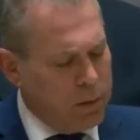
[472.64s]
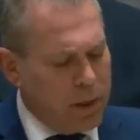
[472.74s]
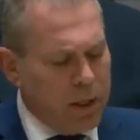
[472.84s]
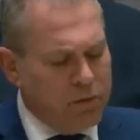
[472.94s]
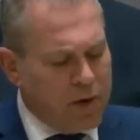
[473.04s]

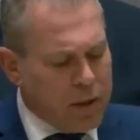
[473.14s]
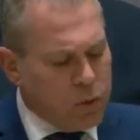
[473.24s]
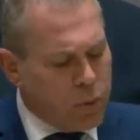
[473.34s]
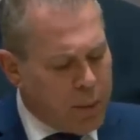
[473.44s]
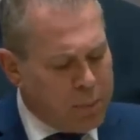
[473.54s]
They
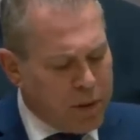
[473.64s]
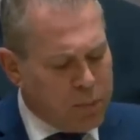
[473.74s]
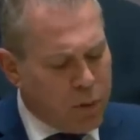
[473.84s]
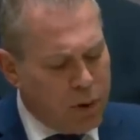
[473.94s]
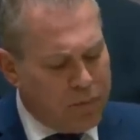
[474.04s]
advance weapons
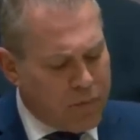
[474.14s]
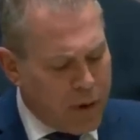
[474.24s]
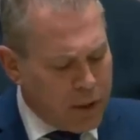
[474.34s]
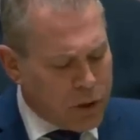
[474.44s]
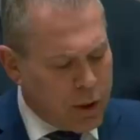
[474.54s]

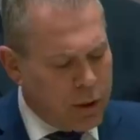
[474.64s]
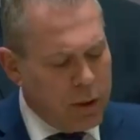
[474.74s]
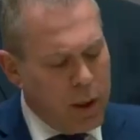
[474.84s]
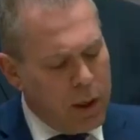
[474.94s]
proliferation